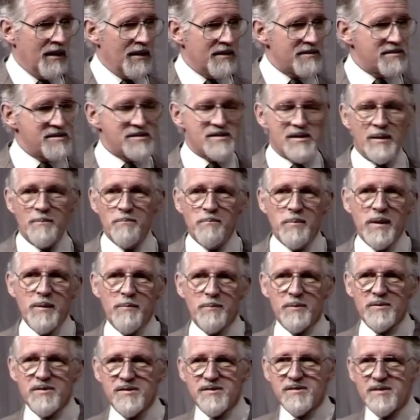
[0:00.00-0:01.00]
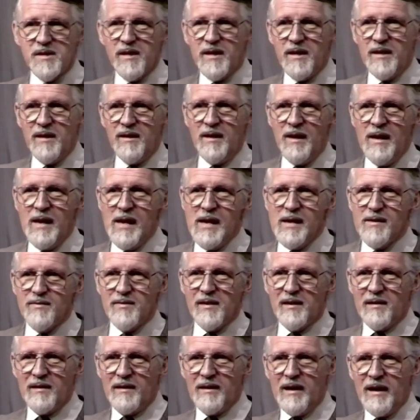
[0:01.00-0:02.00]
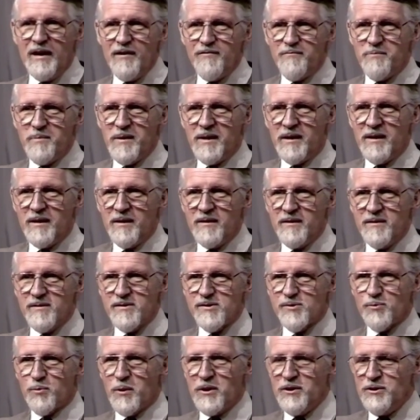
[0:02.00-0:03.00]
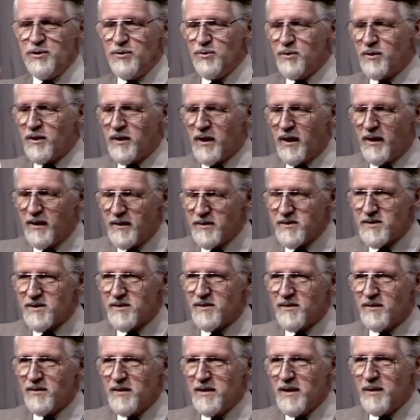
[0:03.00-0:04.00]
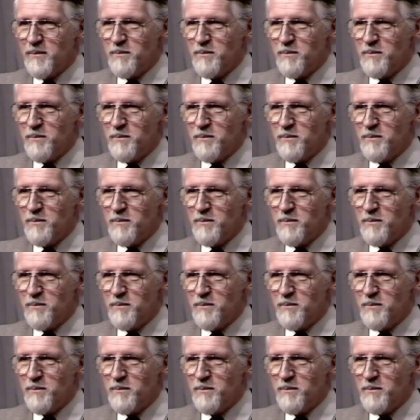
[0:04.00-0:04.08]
Some people say that life begins when you cut the